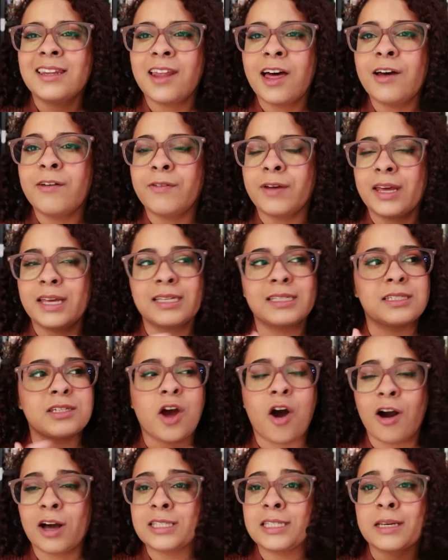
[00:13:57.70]
love his
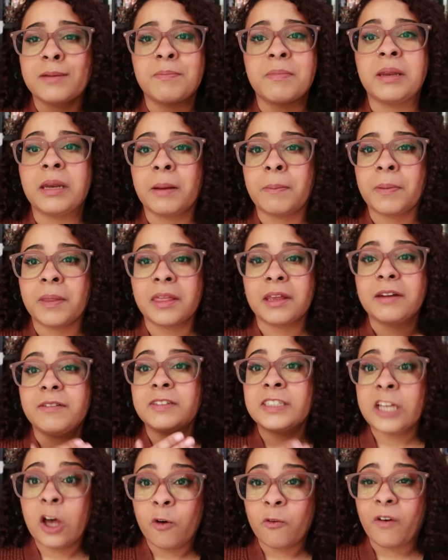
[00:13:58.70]
toxic, manipulative
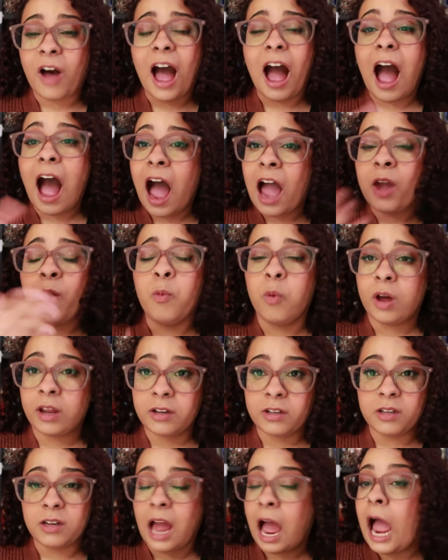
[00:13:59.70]
self. I want,
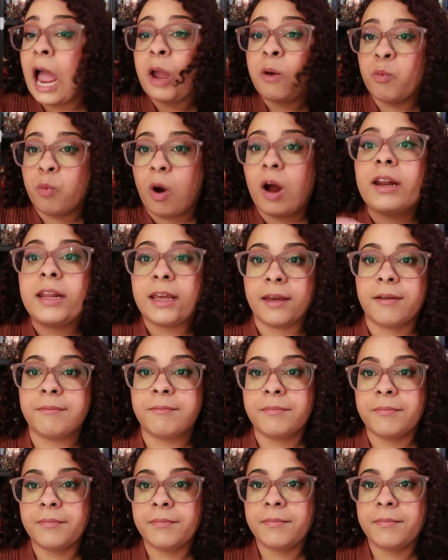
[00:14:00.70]
I want him.